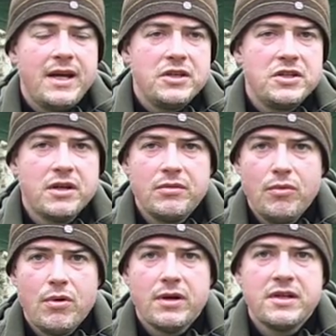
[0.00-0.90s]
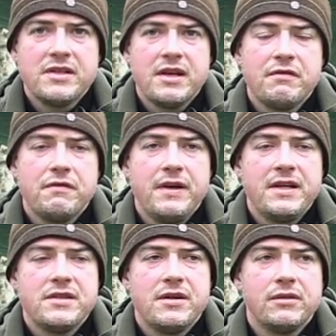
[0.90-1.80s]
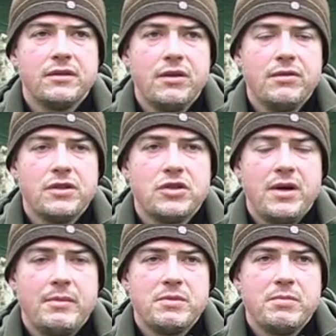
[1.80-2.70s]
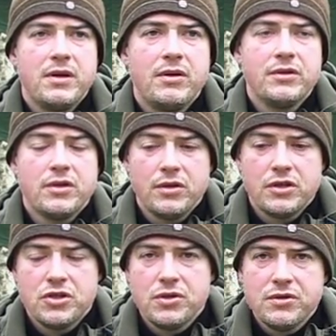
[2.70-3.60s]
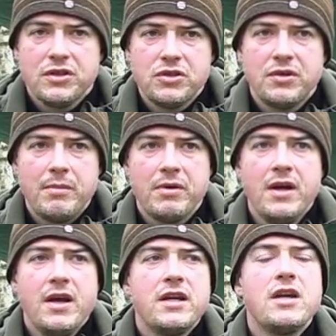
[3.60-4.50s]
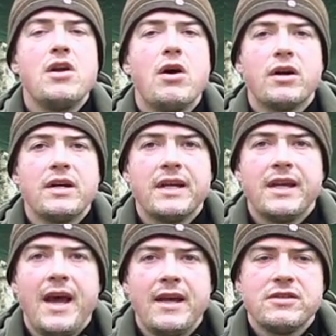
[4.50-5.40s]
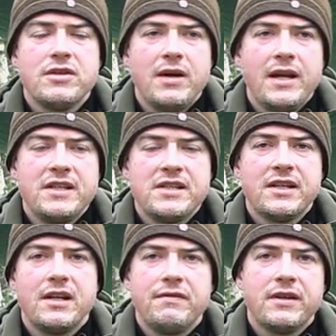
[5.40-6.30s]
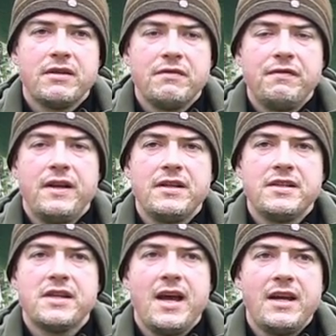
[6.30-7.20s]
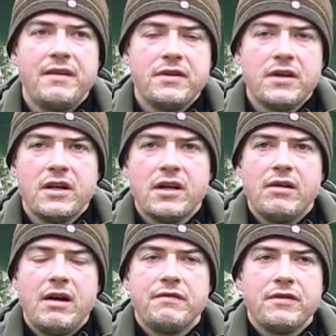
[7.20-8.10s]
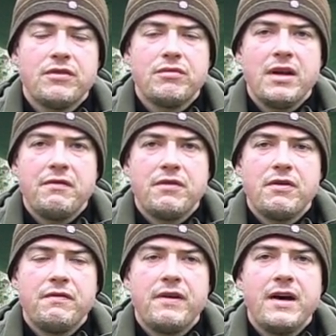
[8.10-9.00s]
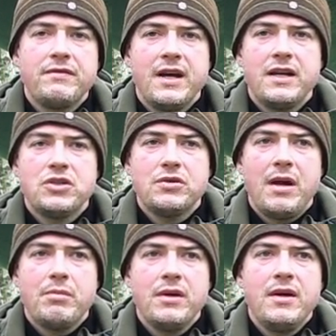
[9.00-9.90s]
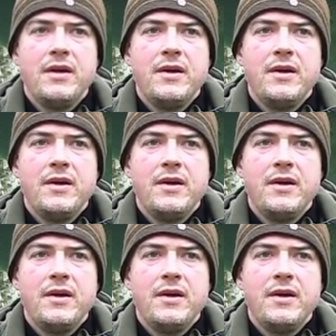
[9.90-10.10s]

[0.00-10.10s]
yes, you can walk yourself fit on longer trips, but on a shorter trip, you're not going to get to any significant fitness gain. If you're going to go out for 3 or 4 or 5 day trip,